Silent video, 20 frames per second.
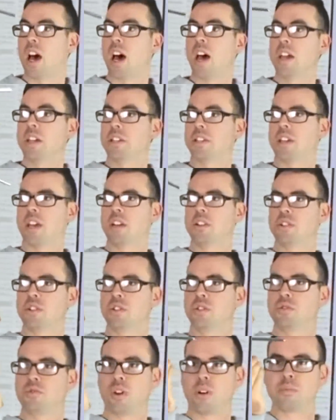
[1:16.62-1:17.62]
high
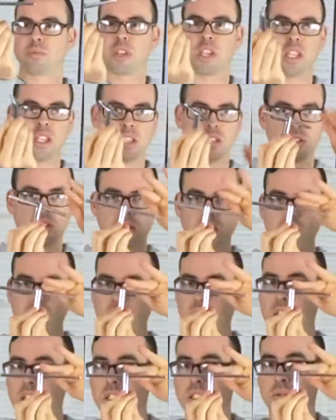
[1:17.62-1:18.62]
tension drum key, such
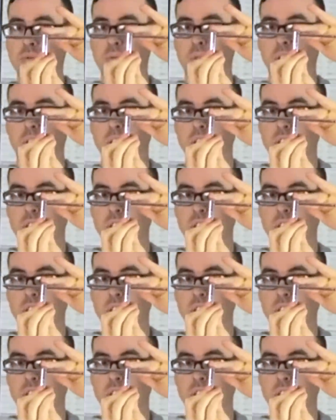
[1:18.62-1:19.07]
as this one.